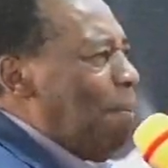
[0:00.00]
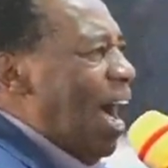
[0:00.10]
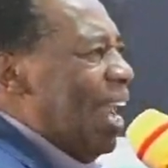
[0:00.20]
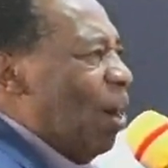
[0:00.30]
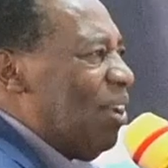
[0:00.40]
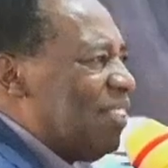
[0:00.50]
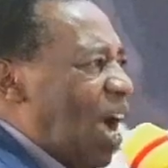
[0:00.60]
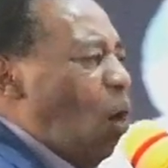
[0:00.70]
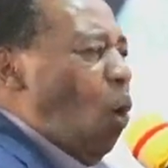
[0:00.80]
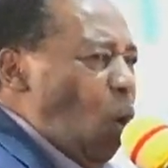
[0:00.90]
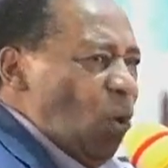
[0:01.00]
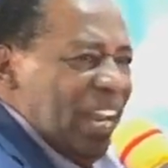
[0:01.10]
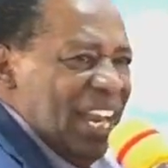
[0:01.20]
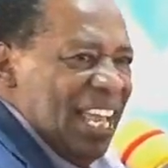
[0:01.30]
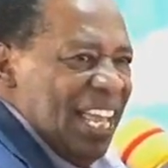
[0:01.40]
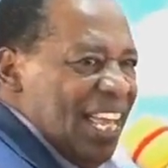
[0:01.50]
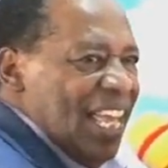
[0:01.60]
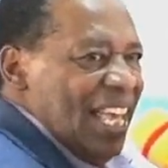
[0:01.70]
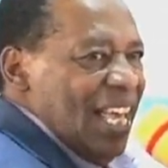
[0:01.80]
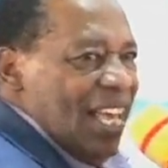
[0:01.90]
anaweza own
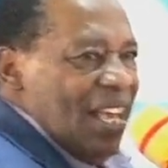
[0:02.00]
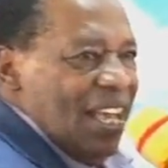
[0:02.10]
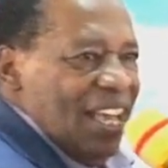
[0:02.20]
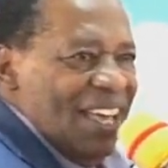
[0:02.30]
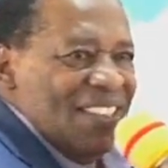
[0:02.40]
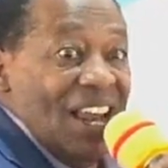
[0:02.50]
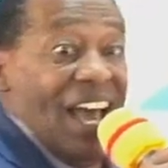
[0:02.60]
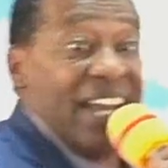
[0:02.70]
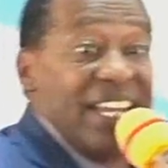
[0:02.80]
the land